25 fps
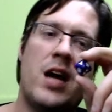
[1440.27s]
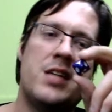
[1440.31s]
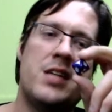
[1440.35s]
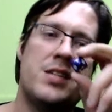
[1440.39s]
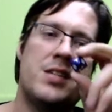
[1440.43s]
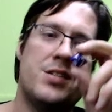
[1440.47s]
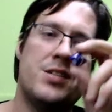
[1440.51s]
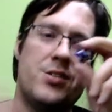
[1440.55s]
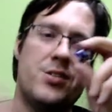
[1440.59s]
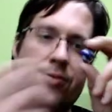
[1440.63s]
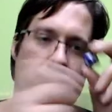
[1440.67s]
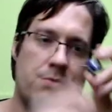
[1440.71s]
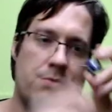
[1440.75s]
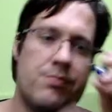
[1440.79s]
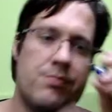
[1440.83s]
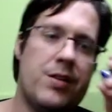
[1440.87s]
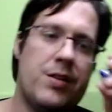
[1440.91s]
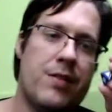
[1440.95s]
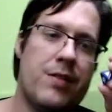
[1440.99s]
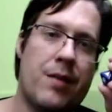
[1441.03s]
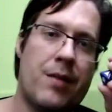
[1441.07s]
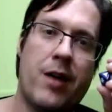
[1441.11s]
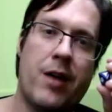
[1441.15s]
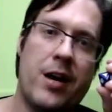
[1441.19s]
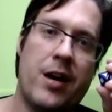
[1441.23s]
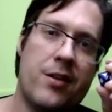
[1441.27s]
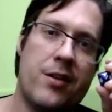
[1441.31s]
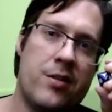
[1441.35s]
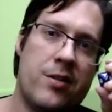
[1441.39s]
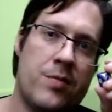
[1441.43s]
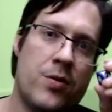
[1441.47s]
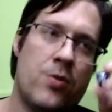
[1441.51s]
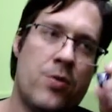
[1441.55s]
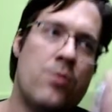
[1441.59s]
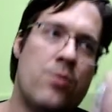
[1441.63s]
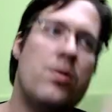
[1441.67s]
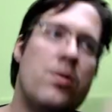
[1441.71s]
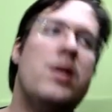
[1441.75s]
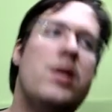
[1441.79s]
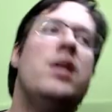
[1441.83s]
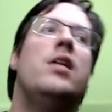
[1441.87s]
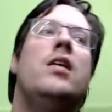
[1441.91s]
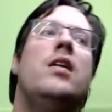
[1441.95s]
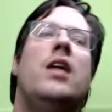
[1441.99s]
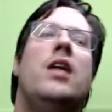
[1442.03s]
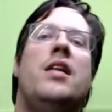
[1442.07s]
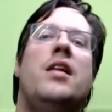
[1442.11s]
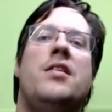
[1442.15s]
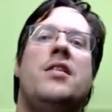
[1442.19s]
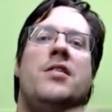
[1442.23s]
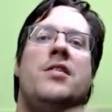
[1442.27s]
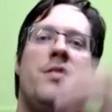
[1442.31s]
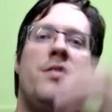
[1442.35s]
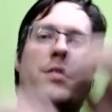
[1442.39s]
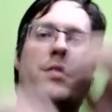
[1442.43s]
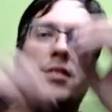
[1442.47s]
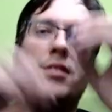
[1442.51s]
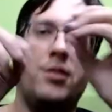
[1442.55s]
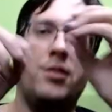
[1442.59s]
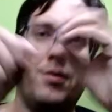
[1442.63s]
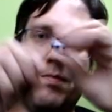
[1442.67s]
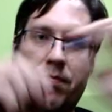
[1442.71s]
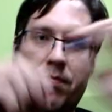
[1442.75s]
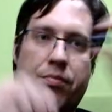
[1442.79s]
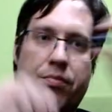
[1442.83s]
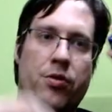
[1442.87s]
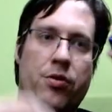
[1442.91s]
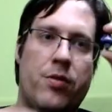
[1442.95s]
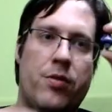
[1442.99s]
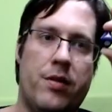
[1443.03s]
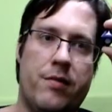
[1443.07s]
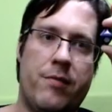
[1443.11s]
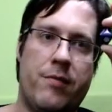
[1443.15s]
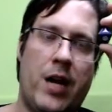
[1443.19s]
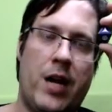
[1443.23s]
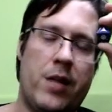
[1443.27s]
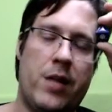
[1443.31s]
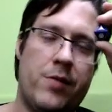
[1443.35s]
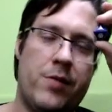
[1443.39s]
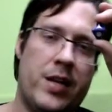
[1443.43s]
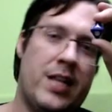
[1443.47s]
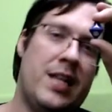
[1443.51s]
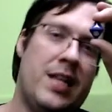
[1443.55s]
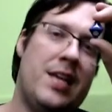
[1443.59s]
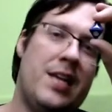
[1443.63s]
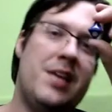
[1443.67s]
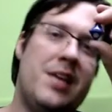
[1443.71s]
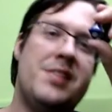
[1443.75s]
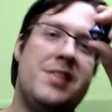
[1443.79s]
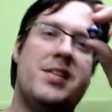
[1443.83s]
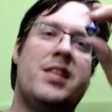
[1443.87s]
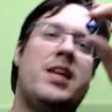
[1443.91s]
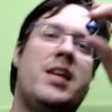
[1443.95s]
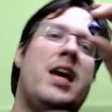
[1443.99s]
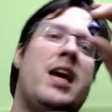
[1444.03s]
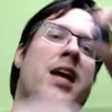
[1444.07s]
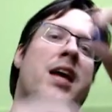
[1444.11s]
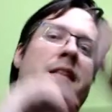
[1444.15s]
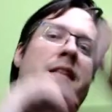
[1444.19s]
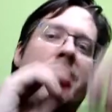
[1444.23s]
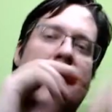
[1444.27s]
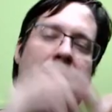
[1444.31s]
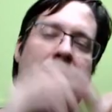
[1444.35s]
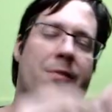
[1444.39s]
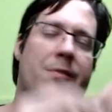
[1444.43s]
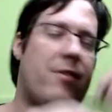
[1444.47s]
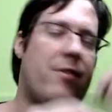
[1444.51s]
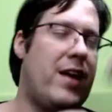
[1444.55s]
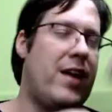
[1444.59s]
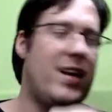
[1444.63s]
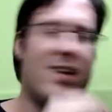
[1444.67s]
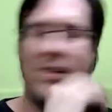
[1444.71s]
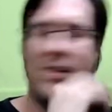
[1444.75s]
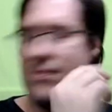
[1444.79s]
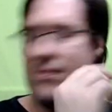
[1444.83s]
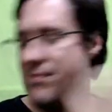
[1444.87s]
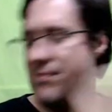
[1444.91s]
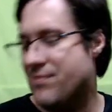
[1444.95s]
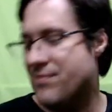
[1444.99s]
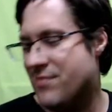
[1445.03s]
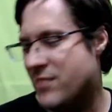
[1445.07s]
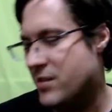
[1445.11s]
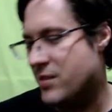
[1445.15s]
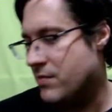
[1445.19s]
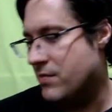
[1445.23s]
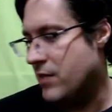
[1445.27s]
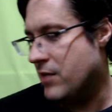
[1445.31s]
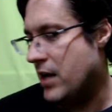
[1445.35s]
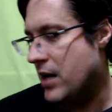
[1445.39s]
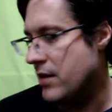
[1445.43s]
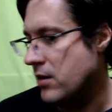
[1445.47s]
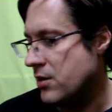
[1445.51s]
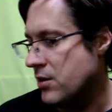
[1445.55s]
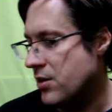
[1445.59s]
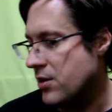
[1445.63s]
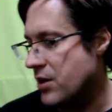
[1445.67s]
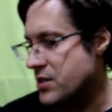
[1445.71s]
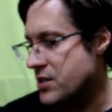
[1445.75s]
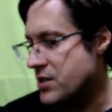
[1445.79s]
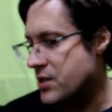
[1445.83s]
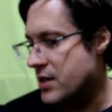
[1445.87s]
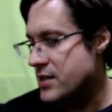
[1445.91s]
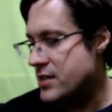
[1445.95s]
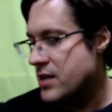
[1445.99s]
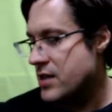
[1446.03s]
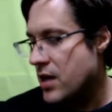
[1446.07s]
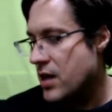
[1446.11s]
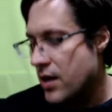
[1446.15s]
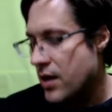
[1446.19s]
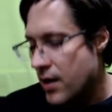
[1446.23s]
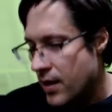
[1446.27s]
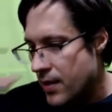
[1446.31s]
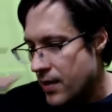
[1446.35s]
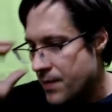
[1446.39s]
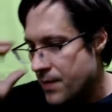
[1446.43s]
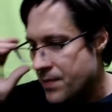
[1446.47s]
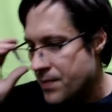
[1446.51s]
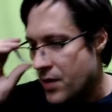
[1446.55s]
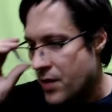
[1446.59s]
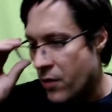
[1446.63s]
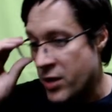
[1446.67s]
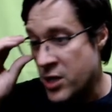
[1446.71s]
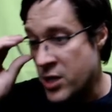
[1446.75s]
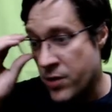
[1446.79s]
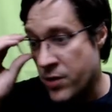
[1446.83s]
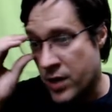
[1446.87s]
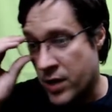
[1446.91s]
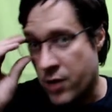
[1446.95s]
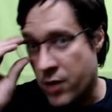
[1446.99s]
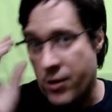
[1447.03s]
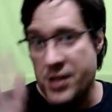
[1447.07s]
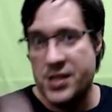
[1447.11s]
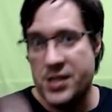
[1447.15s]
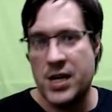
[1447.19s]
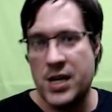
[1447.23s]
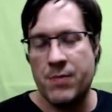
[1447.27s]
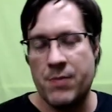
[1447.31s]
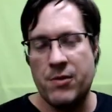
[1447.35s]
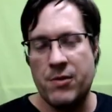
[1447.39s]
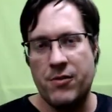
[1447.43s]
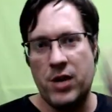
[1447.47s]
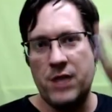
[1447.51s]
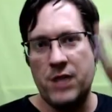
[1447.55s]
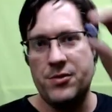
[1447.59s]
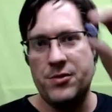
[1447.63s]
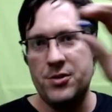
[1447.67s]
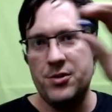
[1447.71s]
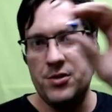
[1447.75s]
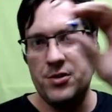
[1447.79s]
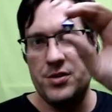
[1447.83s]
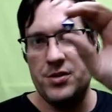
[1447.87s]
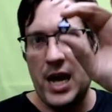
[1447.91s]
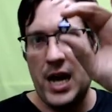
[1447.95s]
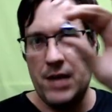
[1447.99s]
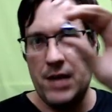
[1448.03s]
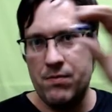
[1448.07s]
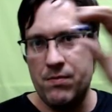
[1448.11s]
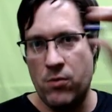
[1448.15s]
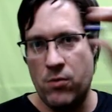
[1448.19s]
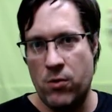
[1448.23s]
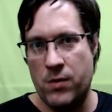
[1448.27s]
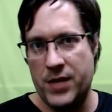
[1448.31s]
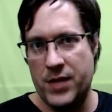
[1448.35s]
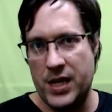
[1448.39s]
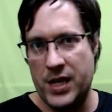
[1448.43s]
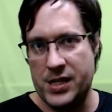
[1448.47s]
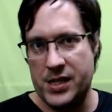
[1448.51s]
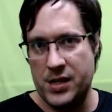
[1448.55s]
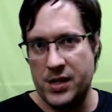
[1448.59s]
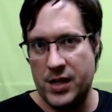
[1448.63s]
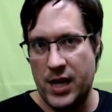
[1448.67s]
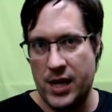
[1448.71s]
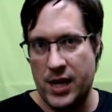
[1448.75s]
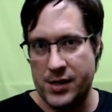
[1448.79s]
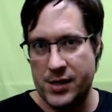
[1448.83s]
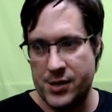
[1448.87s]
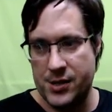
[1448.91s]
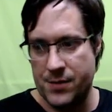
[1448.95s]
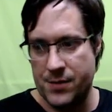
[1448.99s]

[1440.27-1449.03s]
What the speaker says: until you've upgraded them all, and then you put one of these at the end and upgrade it, like along those lines. When you increase the number of dice, you just add more of these at the end.